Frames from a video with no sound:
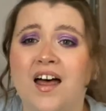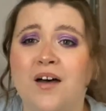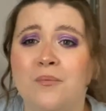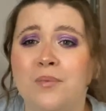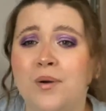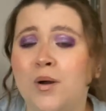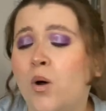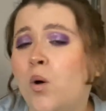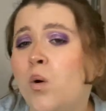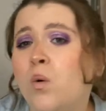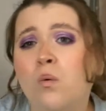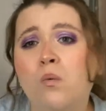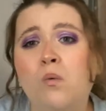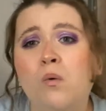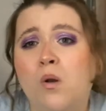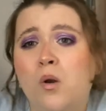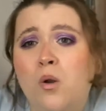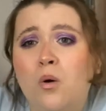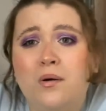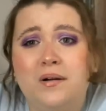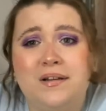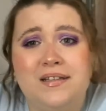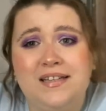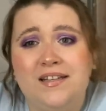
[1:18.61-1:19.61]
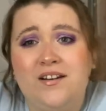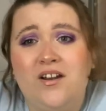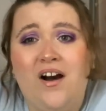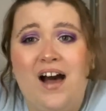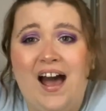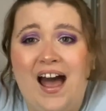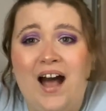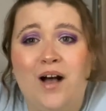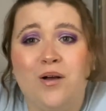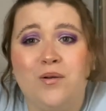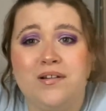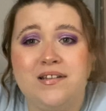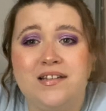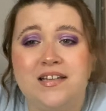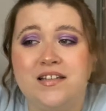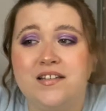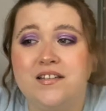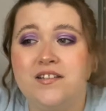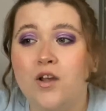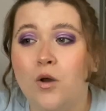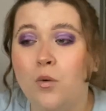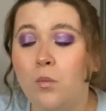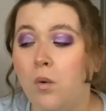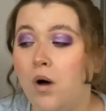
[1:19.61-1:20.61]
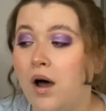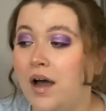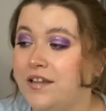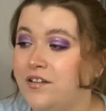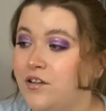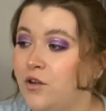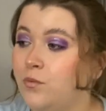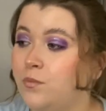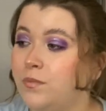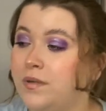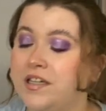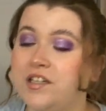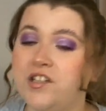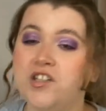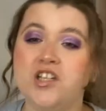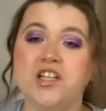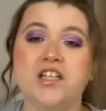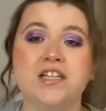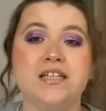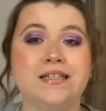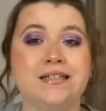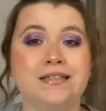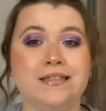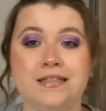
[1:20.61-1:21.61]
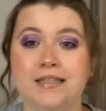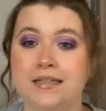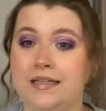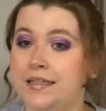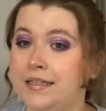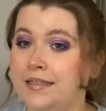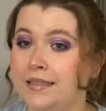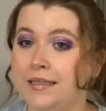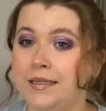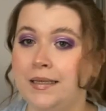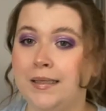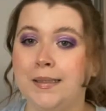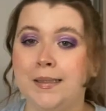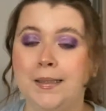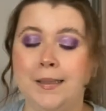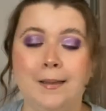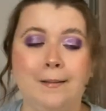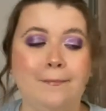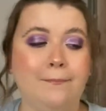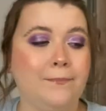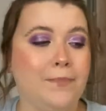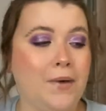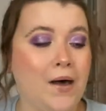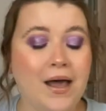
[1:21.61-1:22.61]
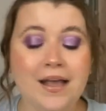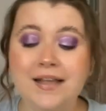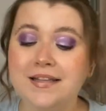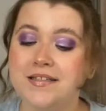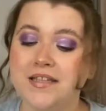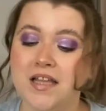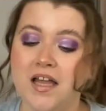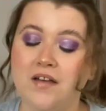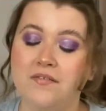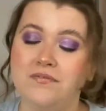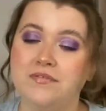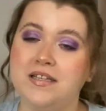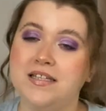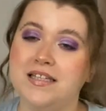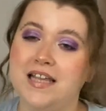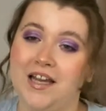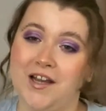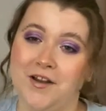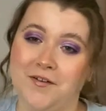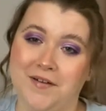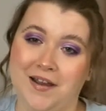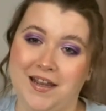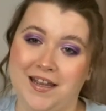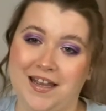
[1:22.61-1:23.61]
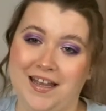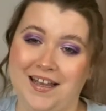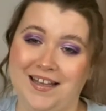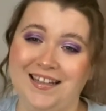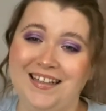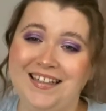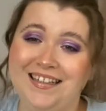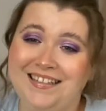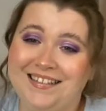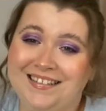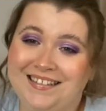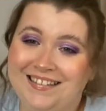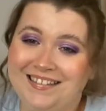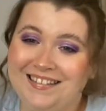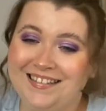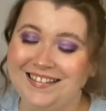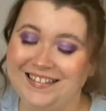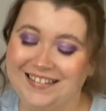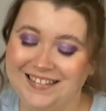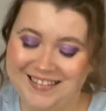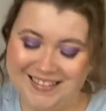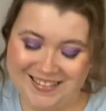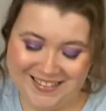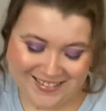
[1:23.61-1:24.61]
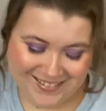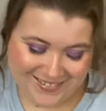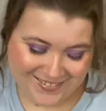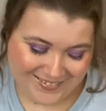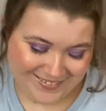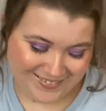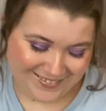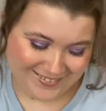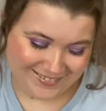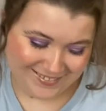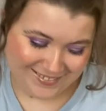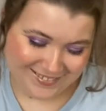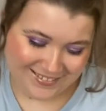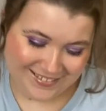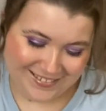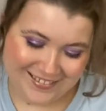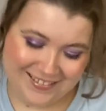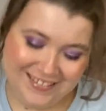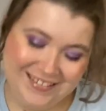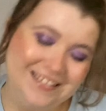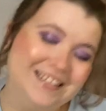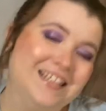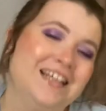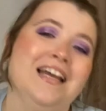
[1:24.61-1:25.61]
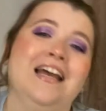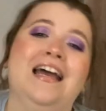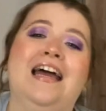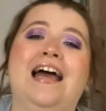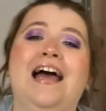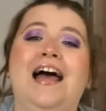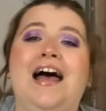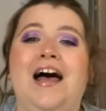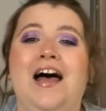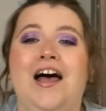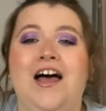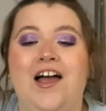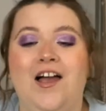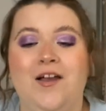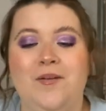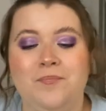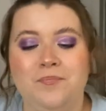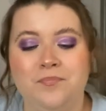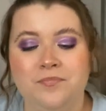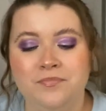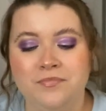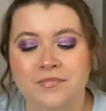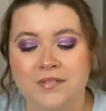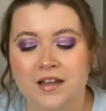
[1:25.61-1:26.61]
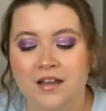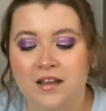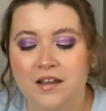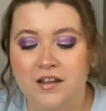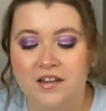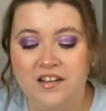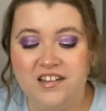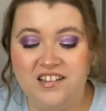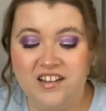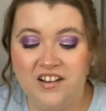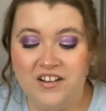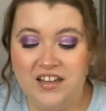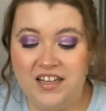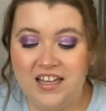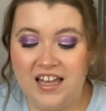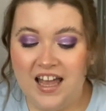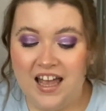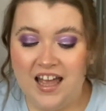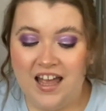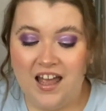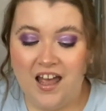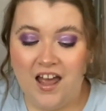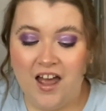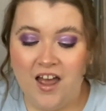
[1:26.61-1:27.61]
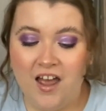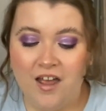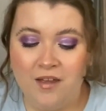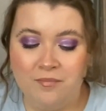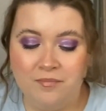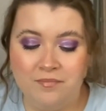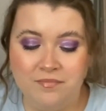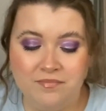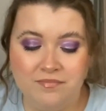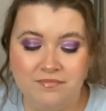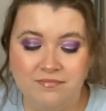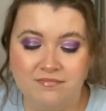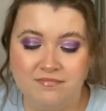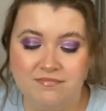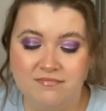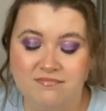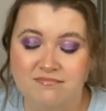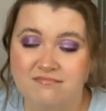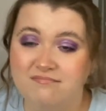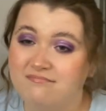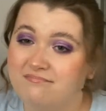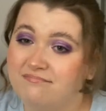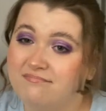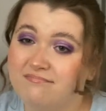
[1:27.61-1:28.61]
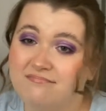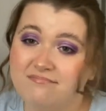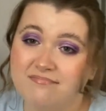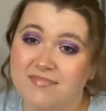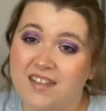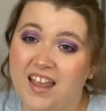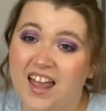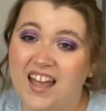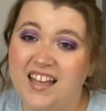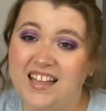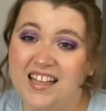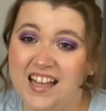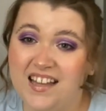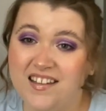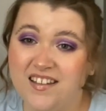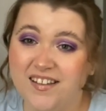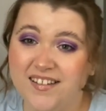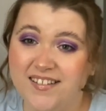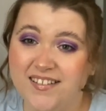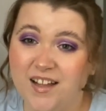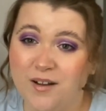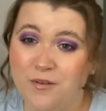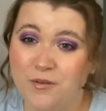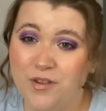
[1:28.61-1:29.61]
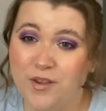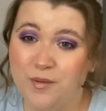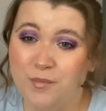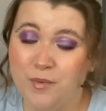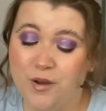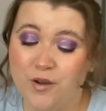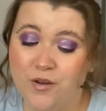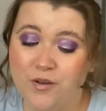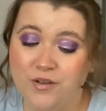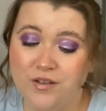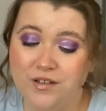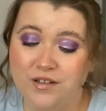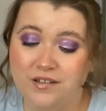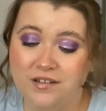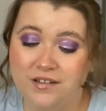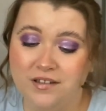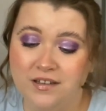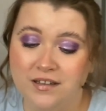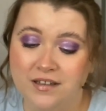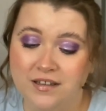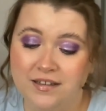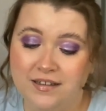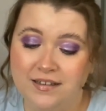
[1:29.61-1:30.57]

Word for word: We're all locked in our houses, so why don't we just buy stuff to decorate? Oh gosh. So yeah, I guess I'll start with the most,